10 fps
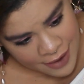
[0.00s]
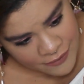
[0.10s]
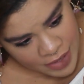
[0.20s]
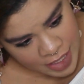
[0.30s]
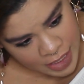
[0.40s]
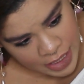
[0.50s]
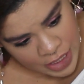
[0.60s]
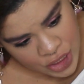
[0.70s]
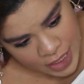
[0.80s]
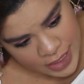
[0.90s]

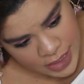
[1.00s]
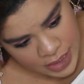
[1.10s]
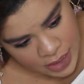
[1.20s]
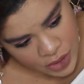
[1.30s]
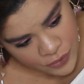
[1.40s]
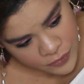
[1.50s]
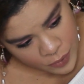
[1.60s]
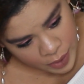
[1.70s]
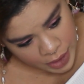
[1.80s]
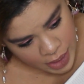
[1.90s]
Vanity, Jealousy,
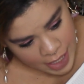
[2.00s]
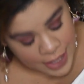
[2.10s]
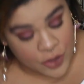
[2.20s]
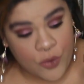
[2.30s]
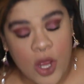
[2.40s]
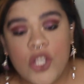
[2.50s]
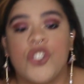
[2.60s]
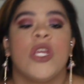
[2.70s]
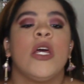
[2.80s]
Euphoria, and Crush.